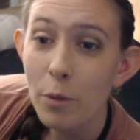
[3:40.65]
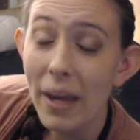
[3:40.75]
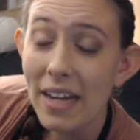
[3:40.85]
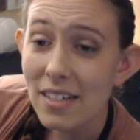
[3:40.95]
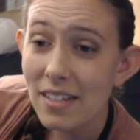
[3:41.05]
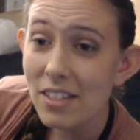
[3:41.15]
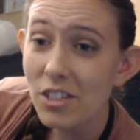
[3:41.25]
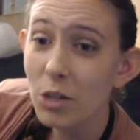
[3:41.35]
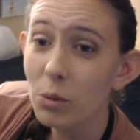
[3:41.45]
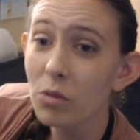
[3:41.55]
Painting
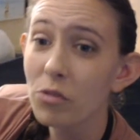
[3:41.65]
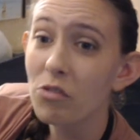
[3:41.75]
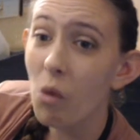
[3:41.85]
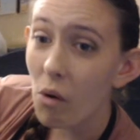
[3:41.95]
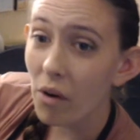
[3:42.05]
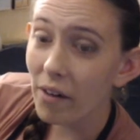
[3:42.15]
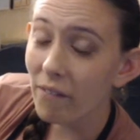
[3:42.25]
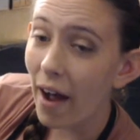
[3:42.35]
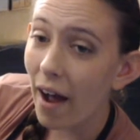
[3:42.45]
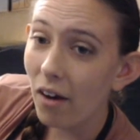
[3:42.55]
since you were 4.
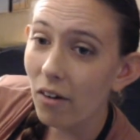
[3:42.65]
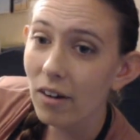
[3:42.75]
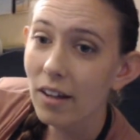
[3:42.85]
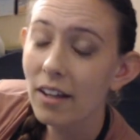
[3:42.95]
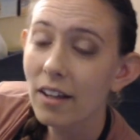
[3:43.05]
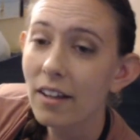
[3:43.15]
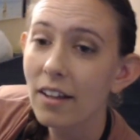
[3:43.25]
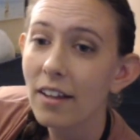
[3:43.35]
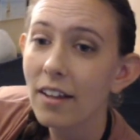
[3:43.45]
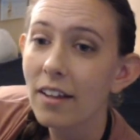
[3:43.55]
Wow,
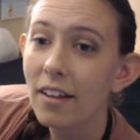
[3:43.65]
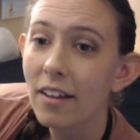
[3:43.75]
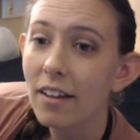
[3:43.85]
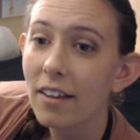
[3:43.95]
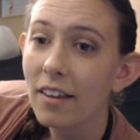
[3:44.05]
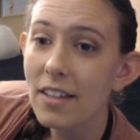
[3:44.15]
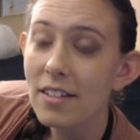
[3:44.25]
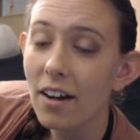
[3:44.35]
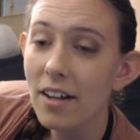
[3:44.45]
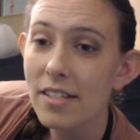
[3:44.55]
that's
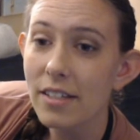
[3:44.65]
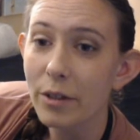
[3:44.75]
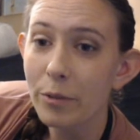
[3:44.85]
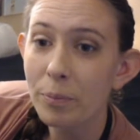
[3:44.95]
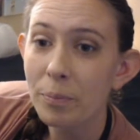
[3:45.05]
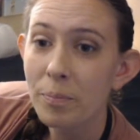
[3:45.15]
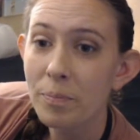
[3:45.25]
awesome.